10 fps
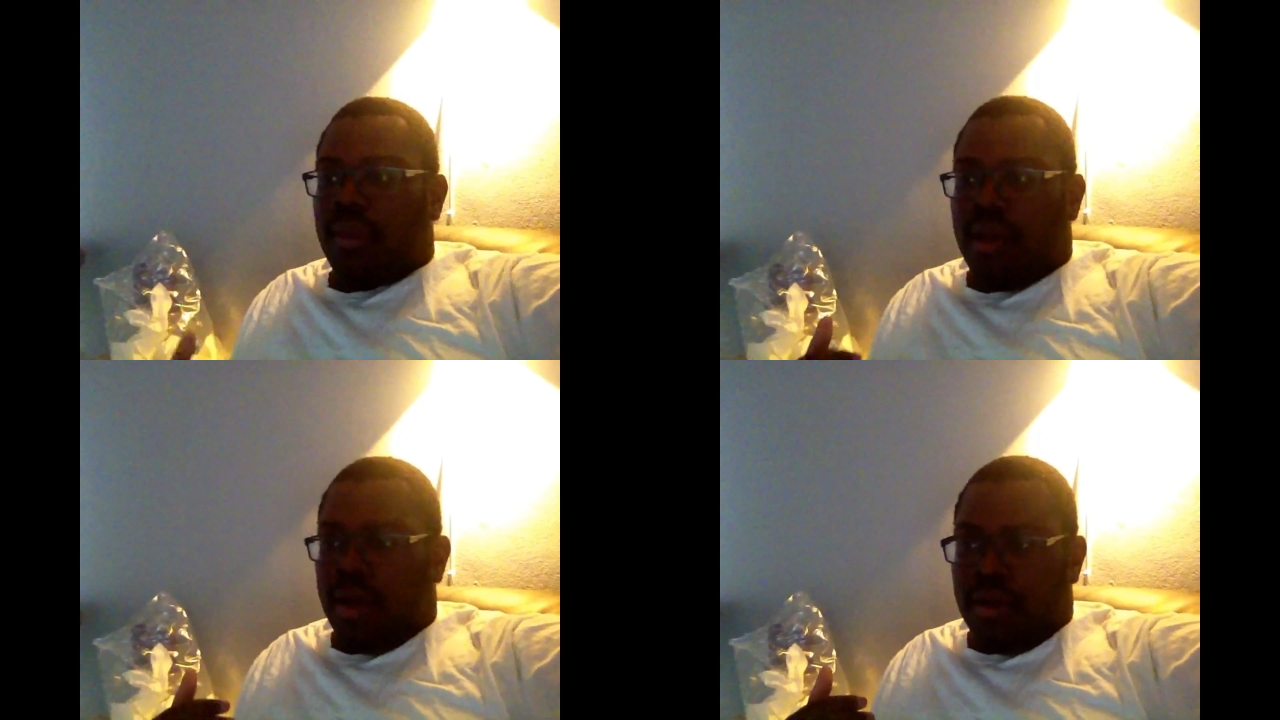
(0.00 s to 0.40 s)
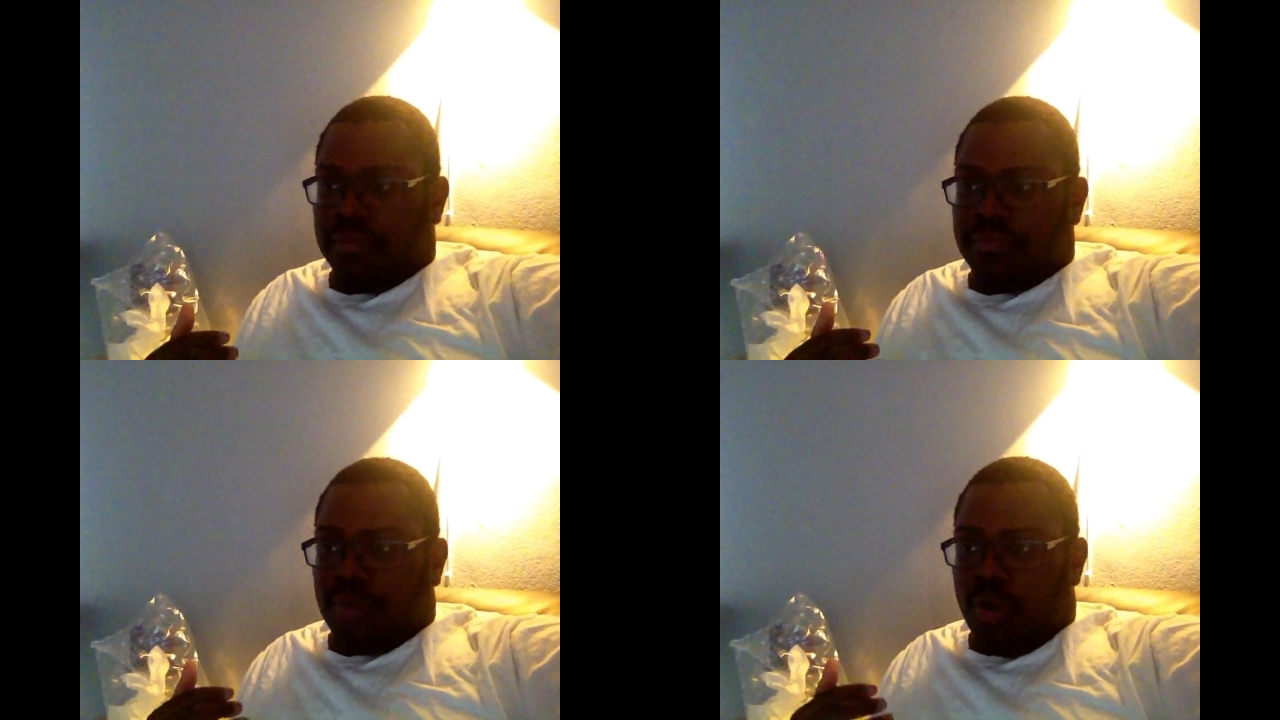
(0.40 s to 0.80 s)

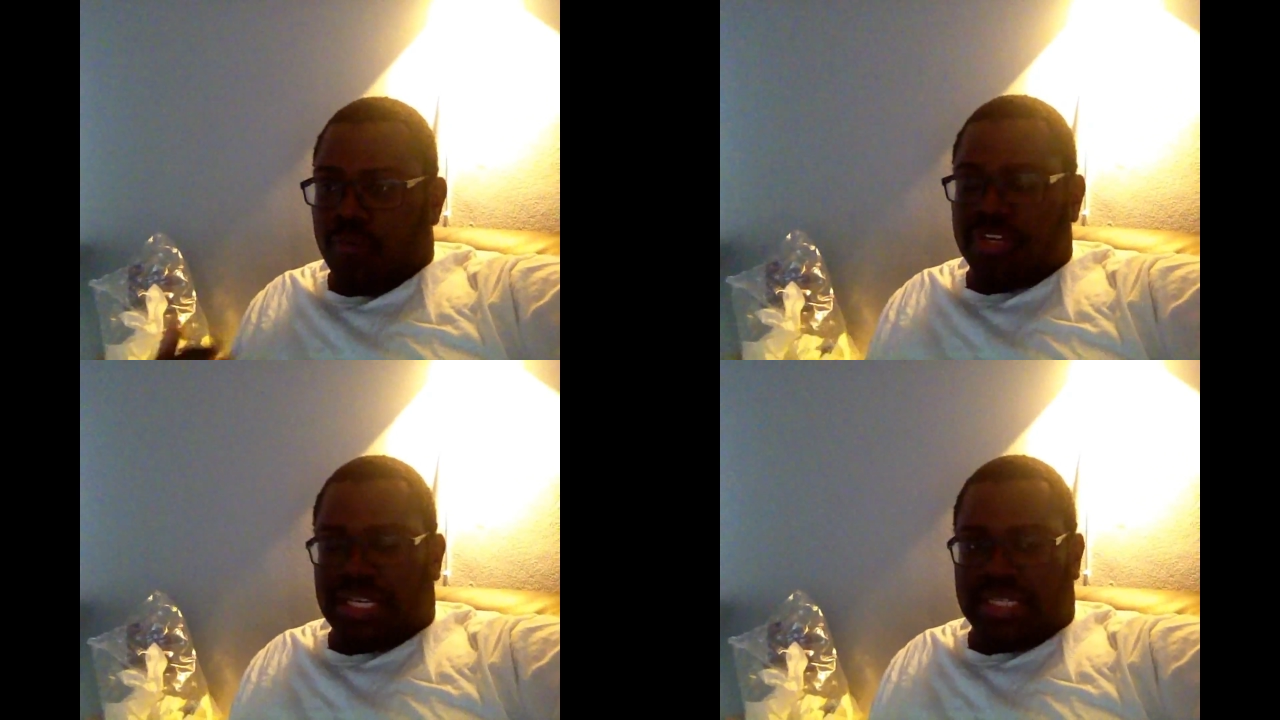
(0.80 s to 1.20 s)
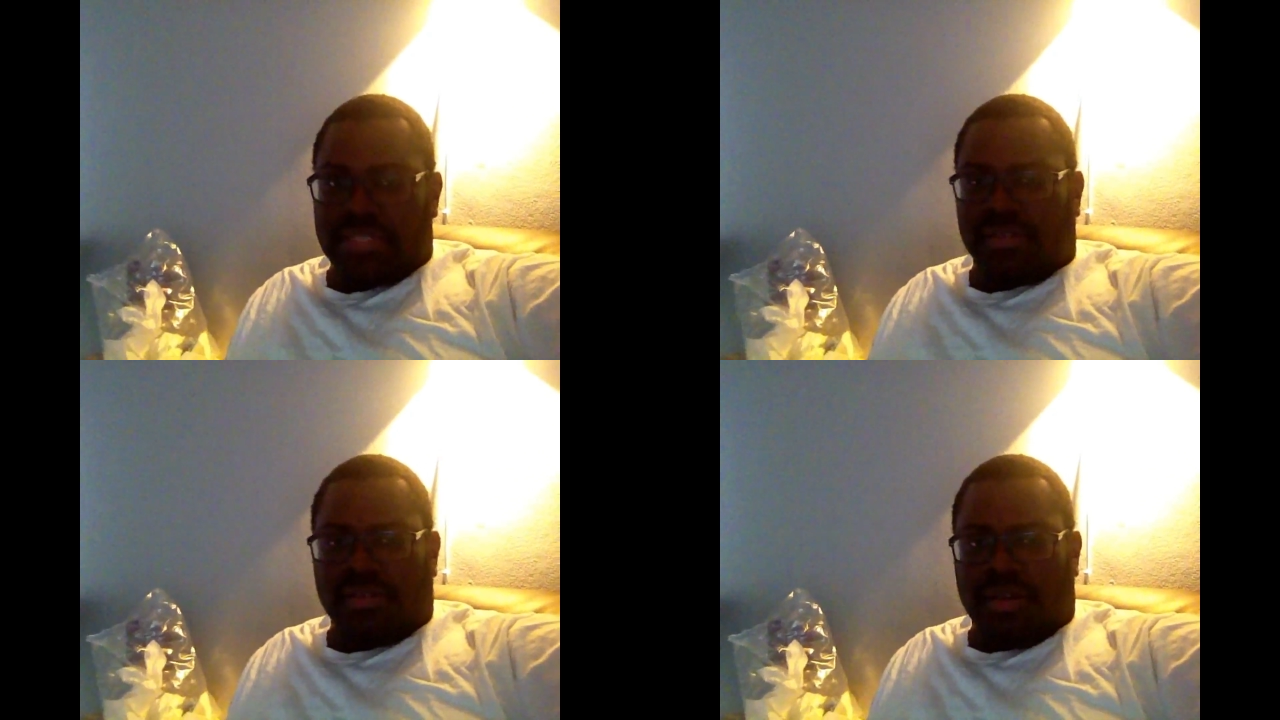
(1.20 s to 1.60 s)
Um, over
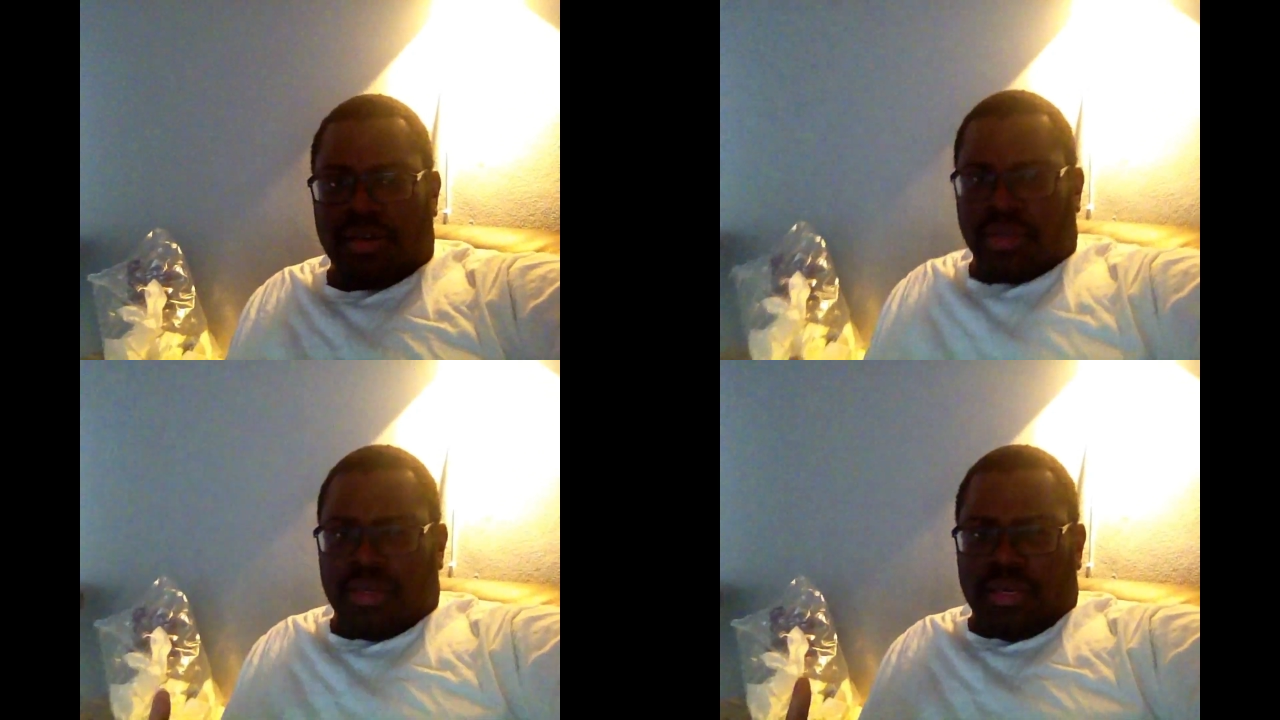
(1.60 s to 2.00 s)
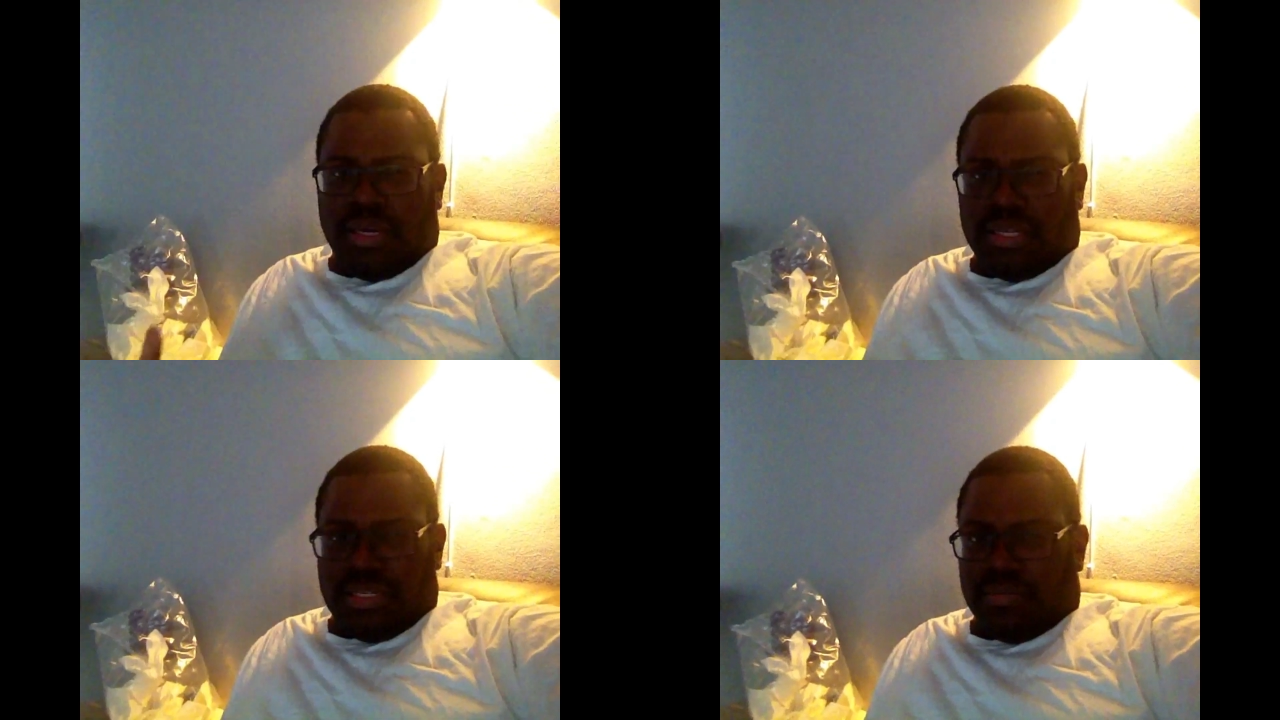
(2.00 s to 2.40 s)
here
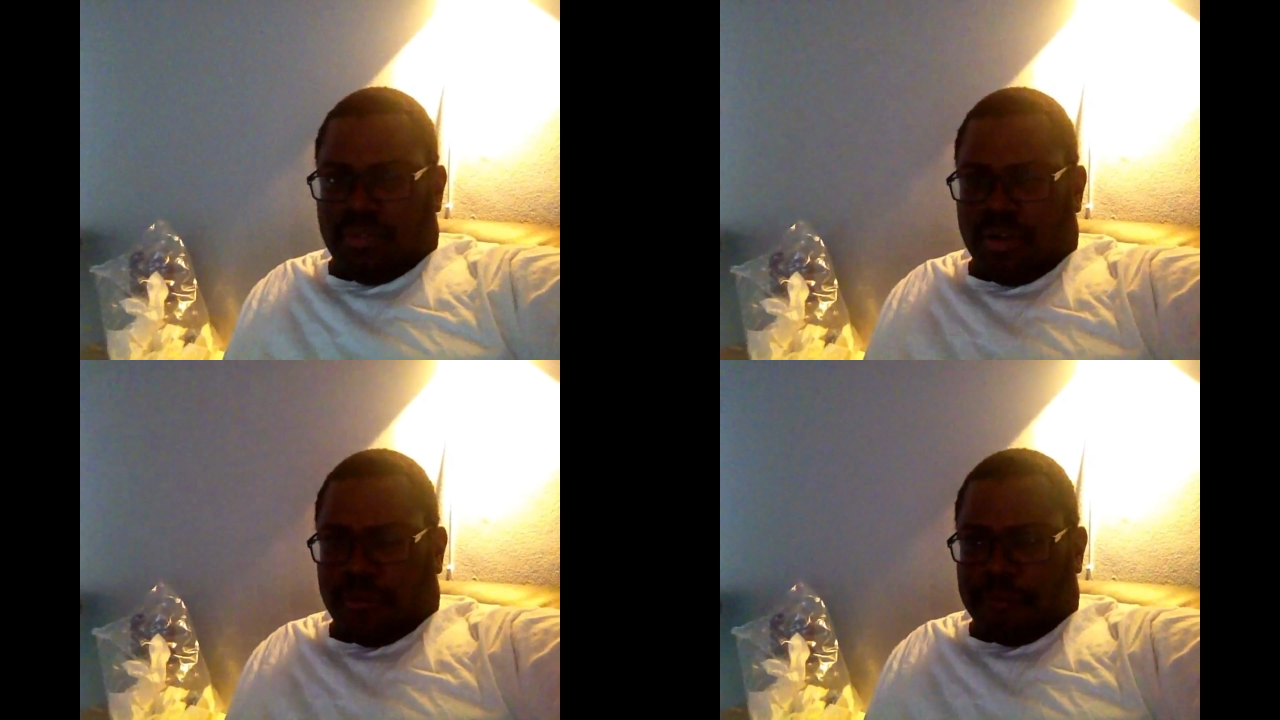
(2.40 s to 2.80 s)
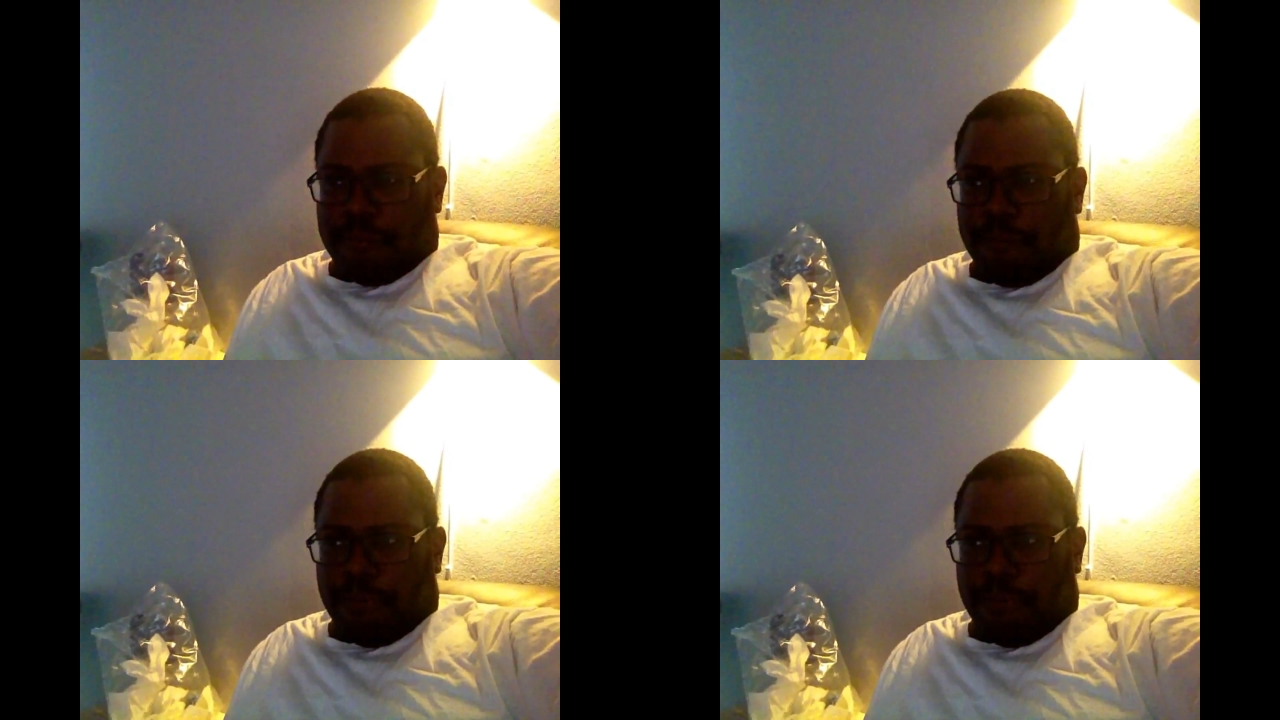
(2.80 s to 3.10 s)
in Denmark,